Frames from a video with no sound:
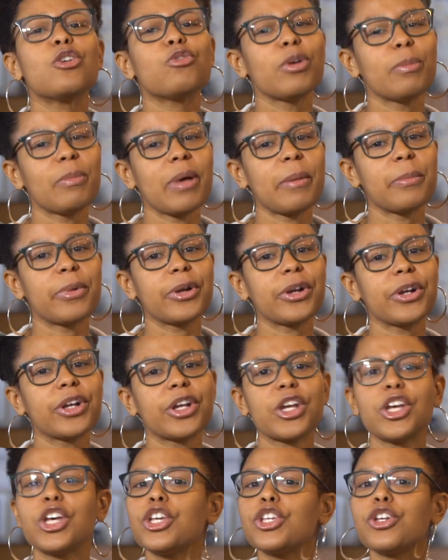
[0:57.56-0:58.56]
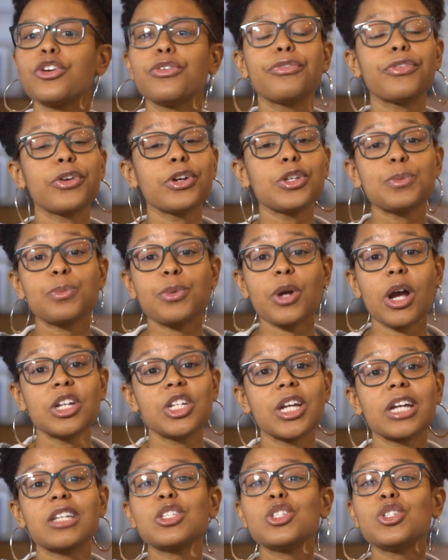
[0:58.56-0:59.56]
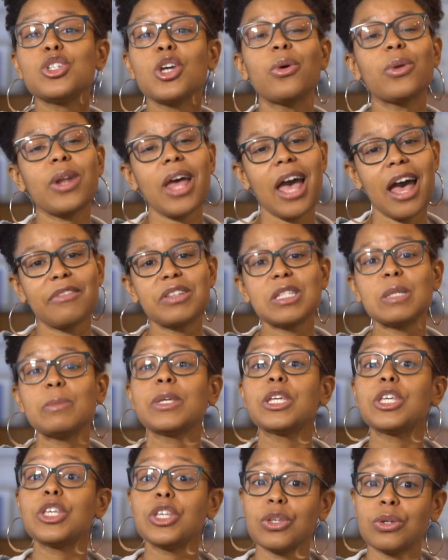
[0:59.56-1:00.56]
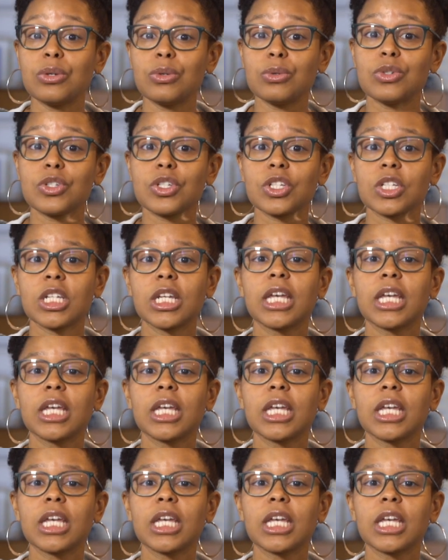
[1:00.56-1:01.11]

Remember, your first projects don't have to be huge.